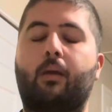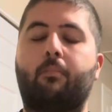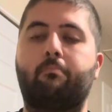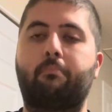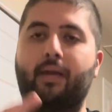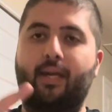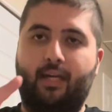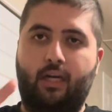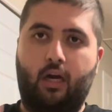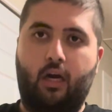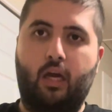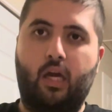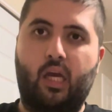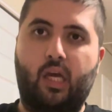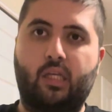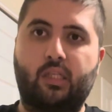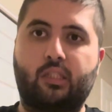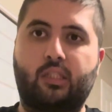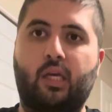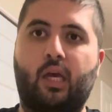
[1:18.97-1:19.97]

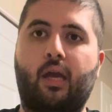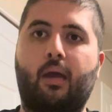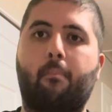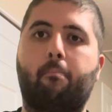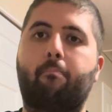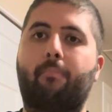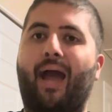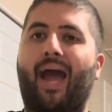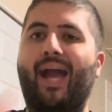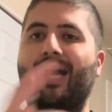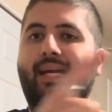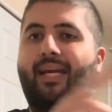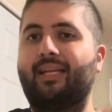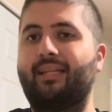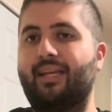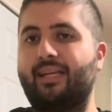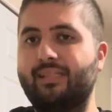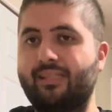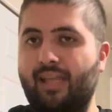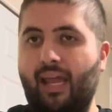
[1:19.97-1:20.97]
because Back in
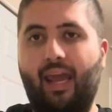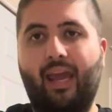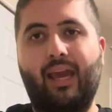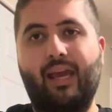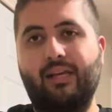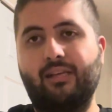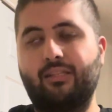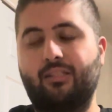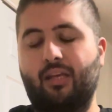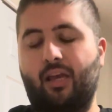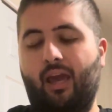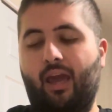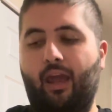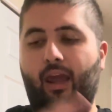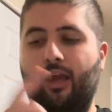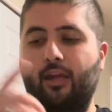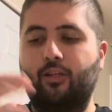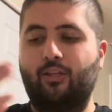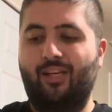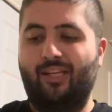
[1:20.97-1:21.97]
the days,
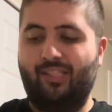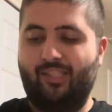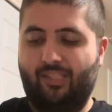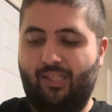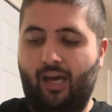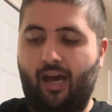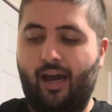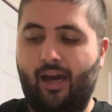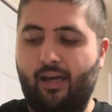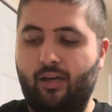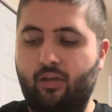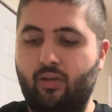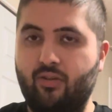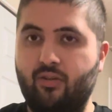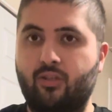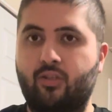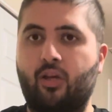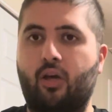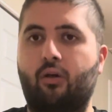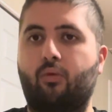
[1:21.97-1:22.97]
AJ
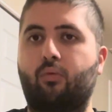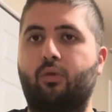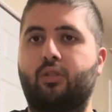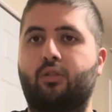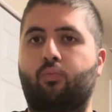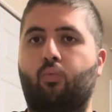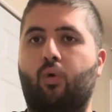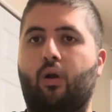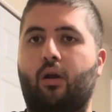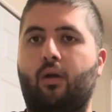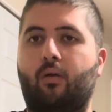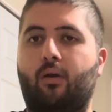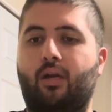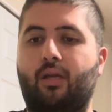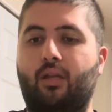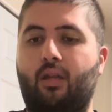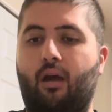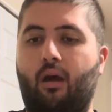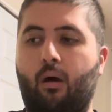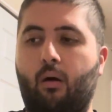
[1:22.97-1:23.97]
Styles was
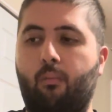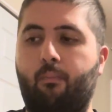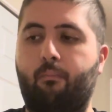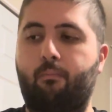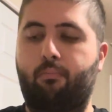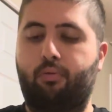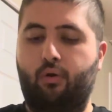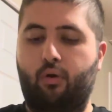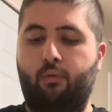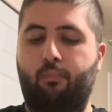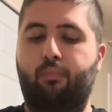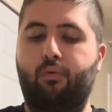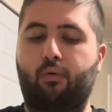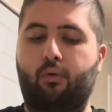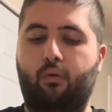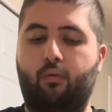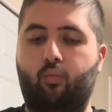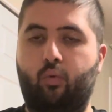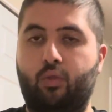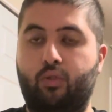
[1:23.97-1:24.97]
wearing a
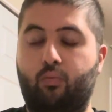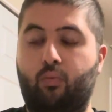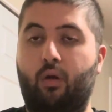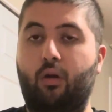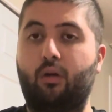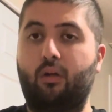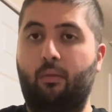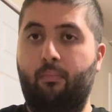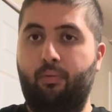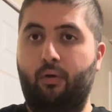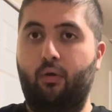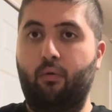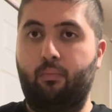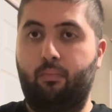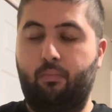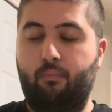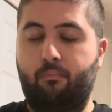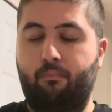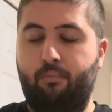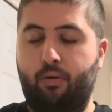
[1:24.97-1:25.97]
purple was wearing a
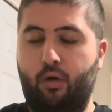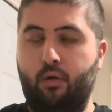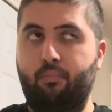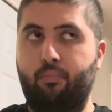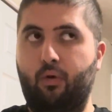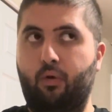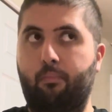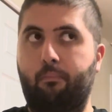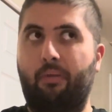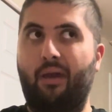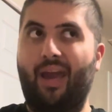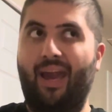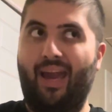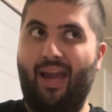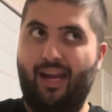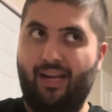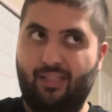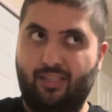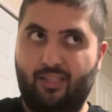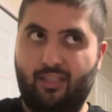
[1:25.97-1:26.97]
purple
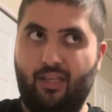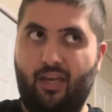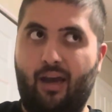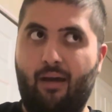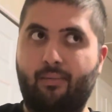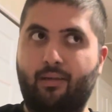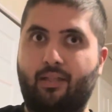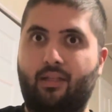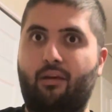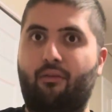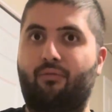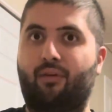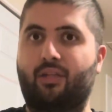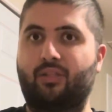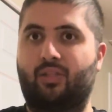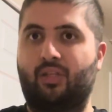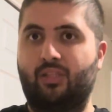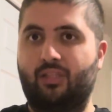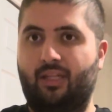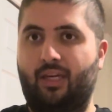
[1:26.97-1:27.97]
pants, I believe,
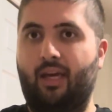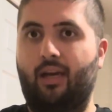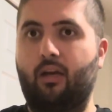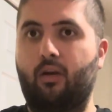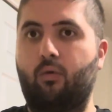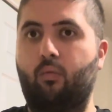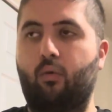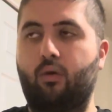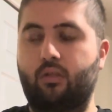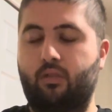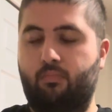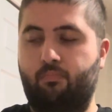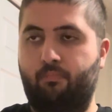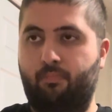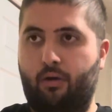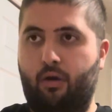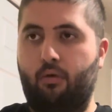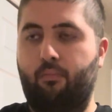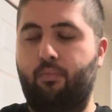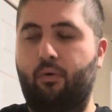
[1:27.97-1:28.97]
because his gear was
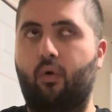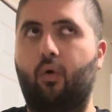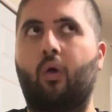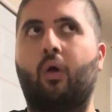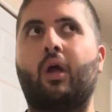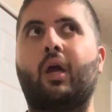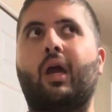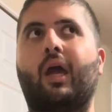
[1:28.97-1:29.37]
purple.